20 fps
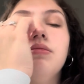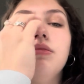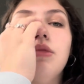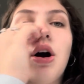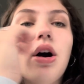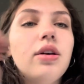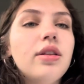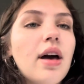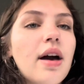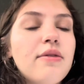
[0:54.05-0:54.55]

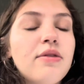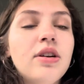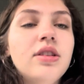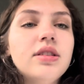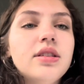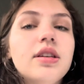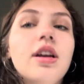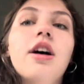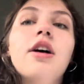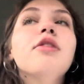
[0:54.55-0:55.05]
all that fun
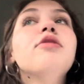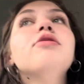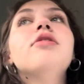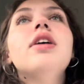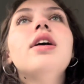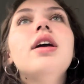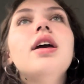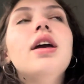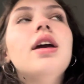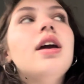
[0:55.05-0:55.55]
stuff.
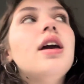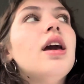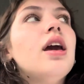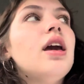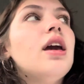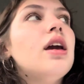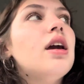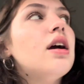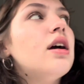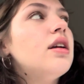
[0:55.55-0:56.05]

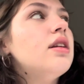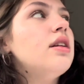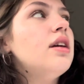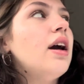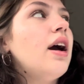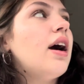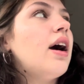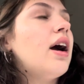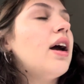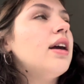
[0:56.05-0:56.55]
And
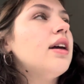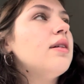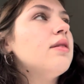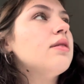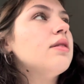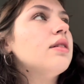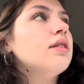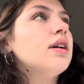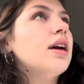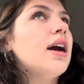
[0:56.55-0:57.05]
yeah, I
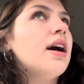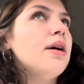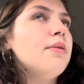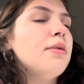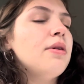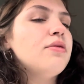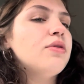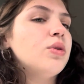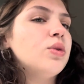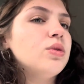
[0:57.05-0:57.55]
can't have
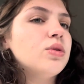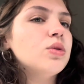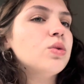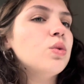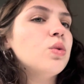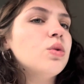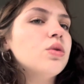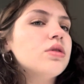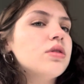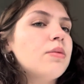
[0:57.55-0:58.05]
my phone in
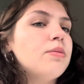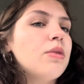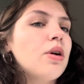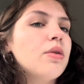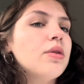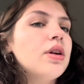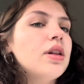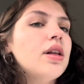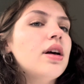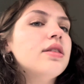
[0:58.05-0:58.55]
school, so I'm not
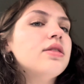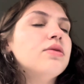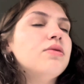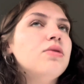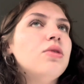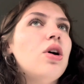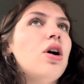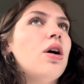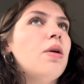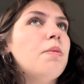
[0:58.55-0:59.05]
really allowed to
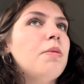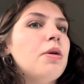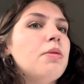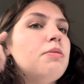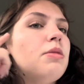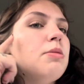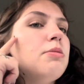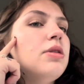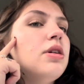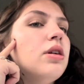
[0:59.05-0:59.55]
vlog, but
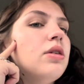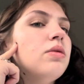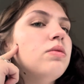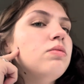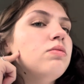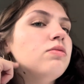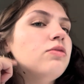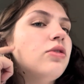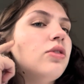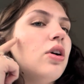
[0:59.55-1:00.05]
maybe I'll
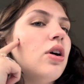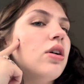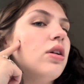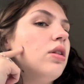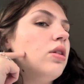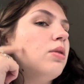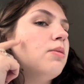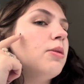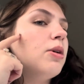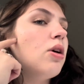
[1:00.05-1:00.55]
vlog a
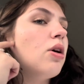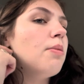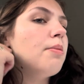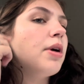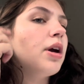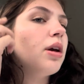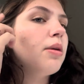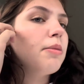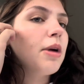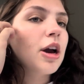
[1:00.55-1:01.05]
little bit on
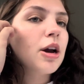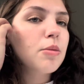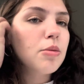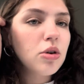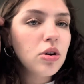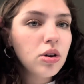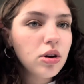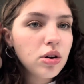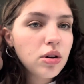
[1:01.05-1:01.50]
my MacBook.